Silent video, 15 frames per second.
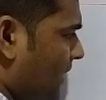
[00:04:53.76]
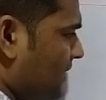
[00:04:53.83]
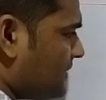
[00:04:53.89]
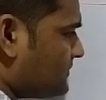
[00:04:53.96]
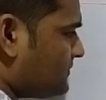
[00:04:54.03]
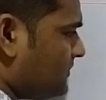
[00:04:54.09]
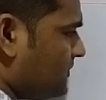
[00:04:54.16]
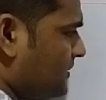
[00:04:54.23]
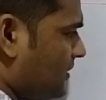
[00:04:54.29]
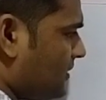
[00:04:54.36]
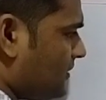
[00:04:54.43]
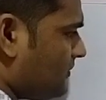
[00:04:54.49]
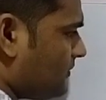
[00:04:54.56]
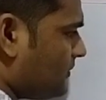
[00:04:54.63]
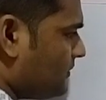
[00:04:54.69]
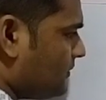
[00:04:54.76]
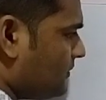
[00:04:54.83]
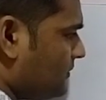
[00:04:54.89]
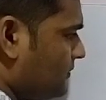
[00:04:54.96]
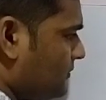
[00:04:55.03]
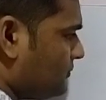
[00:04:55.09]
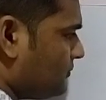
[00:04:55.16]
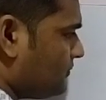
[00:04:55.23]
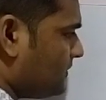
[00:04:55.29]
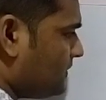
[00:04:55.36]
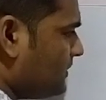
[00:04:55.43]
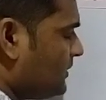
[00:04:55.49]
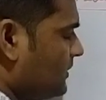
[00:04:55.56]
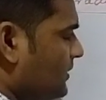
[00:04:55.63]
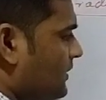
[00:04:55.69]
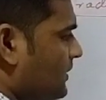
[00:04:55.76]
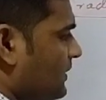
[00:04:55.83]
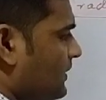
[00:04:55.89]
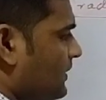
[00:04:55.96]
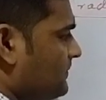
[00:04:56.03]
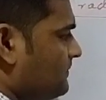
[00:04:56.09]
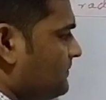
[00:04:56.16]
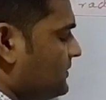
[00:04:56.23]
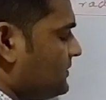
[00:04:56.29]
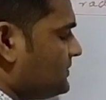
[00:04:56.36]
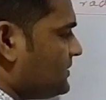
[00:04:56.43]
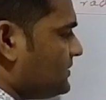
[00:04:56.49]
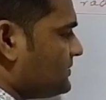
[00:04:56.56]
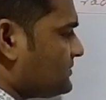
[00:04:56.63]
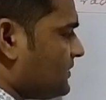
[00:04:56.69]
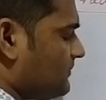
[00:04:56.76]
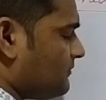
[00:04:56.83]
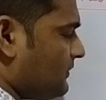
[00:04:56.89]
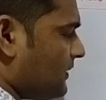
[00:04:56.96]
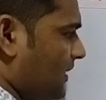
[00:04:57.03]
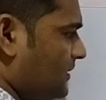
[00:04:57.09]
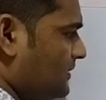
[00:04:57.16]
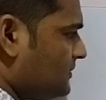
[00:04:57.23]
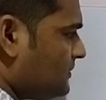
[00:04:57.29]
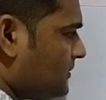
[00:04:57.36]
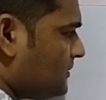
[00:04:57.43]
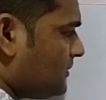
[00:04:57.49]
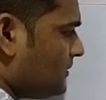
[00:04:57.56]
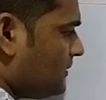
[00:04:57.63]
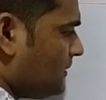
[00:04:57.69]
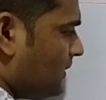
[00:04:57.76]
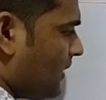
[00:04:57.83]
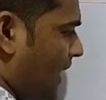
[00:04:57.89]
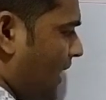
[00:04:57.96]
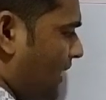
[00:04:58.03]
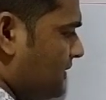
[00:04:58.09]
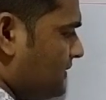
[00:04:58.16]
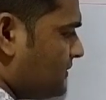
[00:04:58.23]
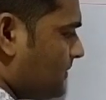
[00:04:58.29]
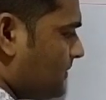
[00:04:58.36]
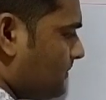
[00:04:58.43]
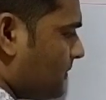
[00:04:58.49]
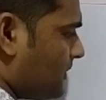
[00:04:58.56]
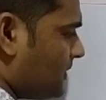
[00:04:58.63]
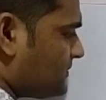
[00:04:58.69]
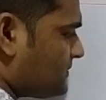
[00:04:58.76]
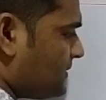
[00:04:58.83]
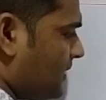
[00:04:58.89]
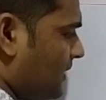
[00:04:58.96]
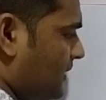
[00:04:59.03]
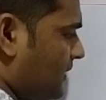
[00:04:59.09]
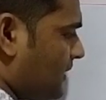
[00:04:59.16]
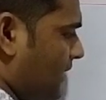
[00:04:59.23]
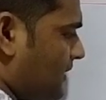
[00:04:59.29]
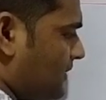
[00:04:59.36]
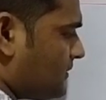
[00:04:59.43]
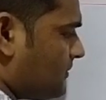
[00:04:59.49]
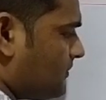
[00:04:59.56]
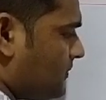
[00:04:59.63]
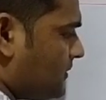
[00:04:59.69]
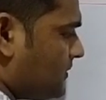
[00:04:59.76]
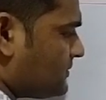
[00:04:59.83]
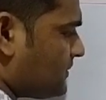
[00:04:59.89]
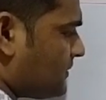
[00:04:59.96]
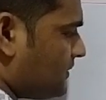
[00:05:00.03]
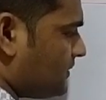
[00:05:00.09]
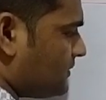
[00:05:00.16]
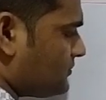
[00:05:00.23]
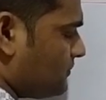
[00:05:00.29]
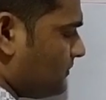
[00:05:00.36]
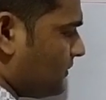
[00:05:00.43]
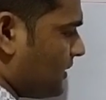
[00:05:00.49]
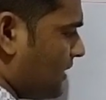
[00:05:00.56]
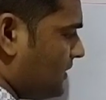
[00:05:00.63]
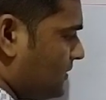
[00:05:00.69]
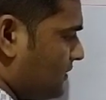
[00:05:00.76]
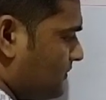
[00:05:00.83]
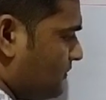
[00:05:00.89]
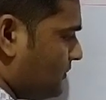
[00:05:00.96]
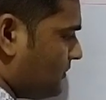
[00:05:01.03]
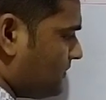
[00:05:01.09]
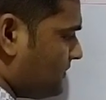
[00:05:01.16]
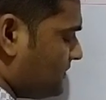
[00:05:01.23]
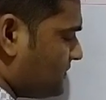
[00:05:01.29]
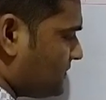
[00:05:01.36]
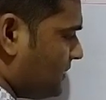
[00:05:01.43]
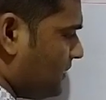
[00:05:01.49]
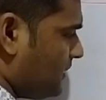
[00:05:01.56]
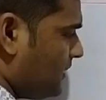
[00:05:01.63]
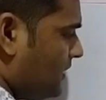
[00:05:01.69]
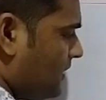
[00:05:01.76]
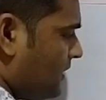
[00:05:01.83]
SB or UV, in presence of light, high temperature, at high temperature there is homolytic bond fission,